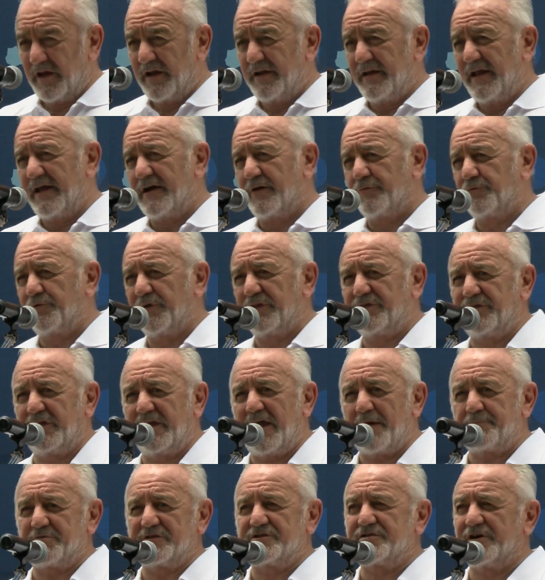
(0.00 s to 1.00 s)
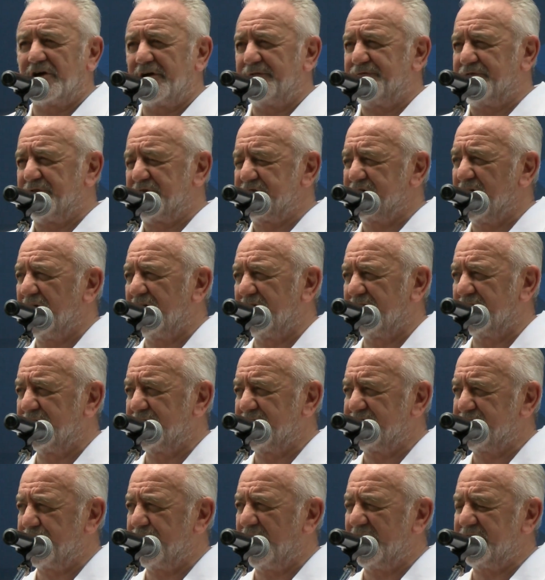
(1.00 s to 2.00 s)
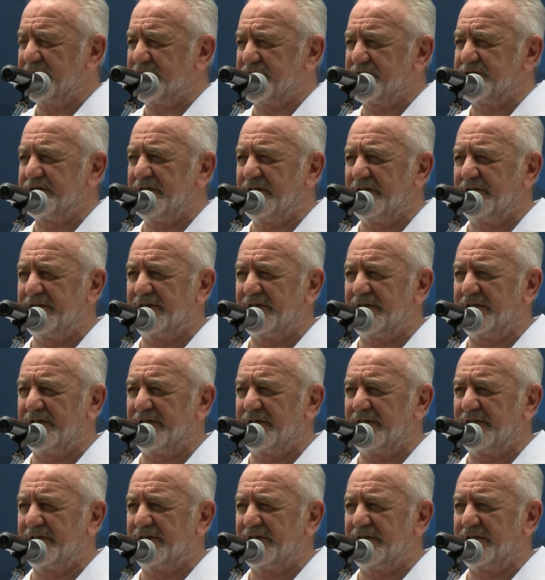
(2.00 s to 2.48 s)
Now, with the appetite for solar, it's great to see